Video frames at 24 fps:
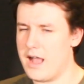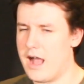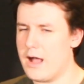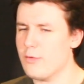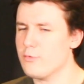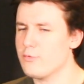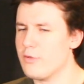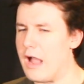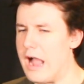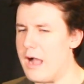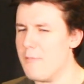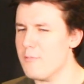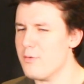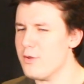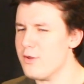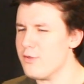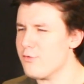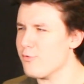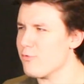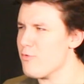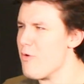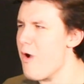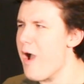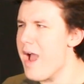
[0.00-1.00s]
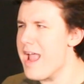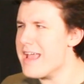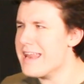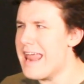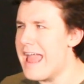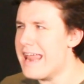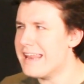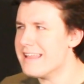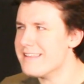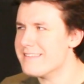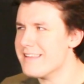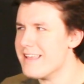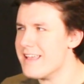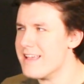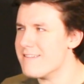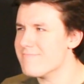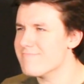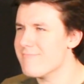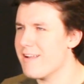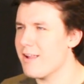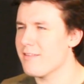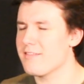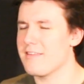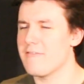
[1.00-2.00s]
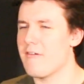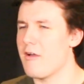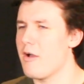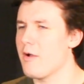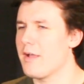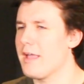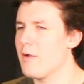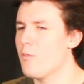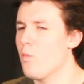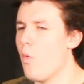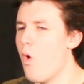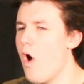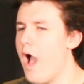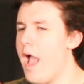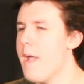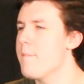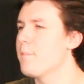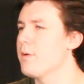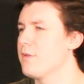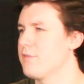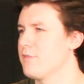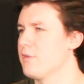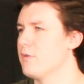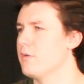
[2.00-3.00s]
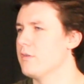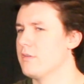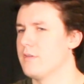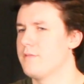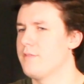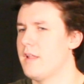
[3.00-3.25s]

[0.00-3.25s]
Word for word: I'll, I'm going to try and edit it, and I'll say, right, okay, what episode?